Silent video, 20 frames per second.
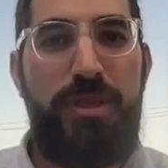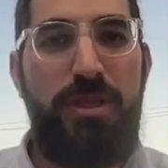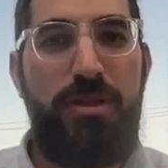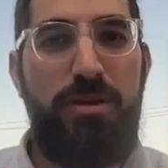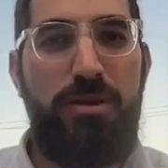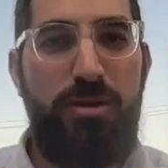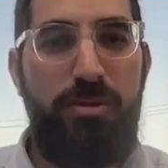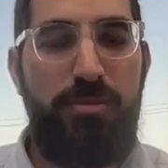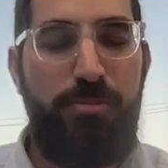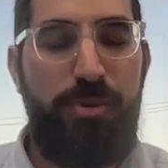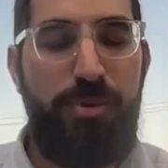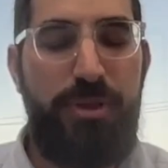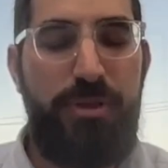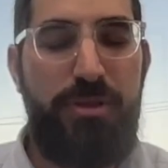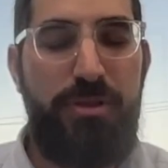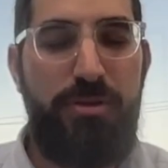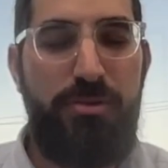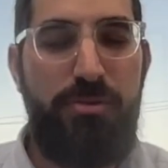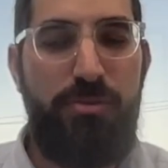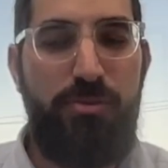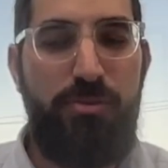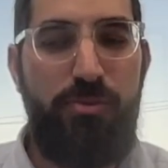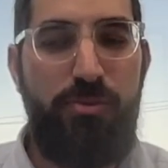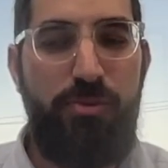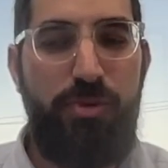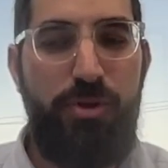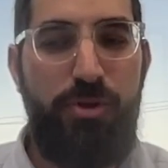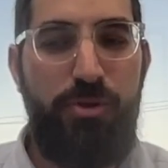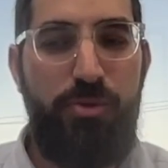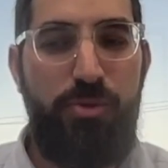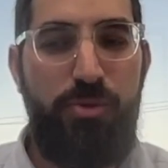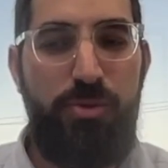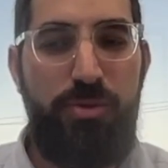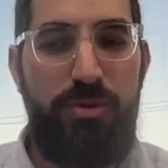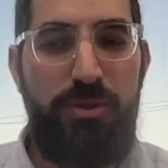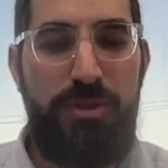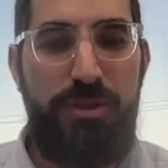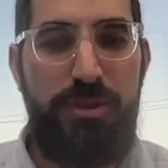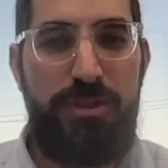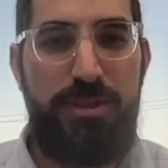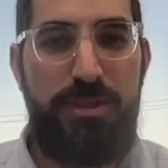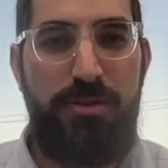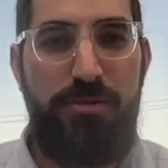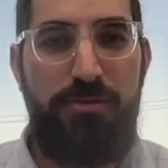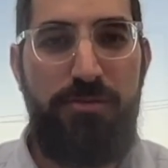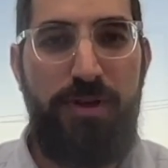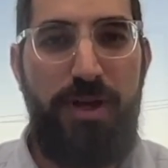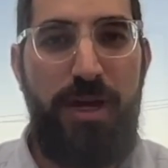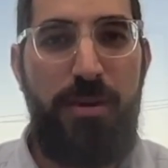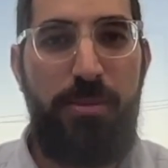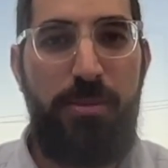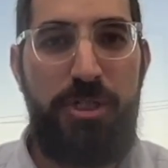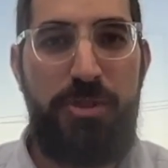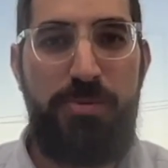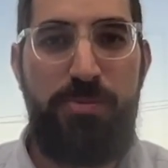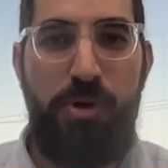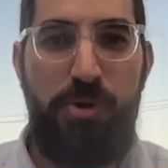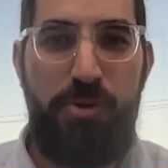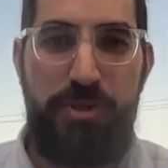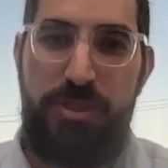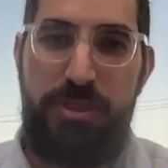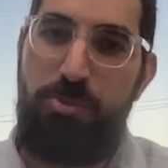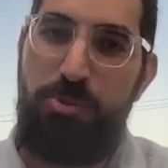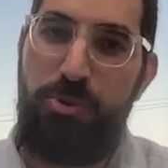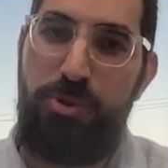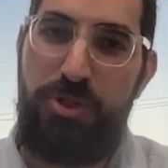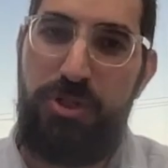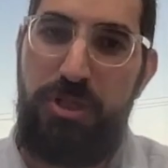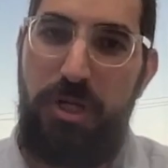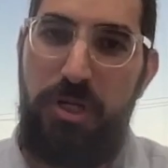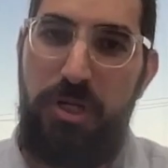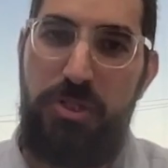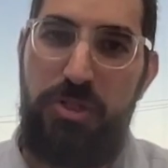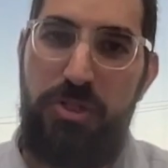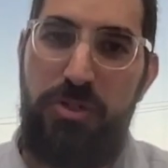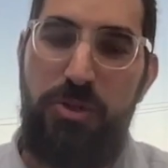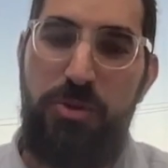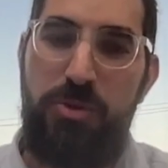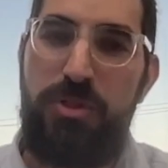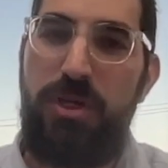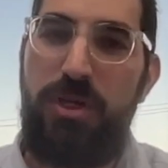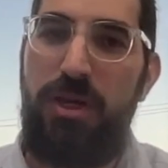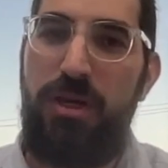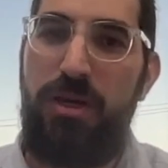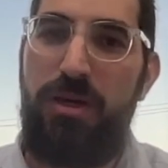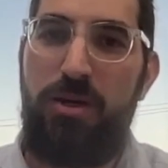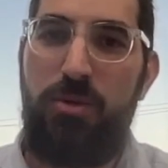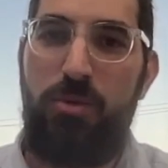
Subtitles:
the rules of how much bonus depreciation you take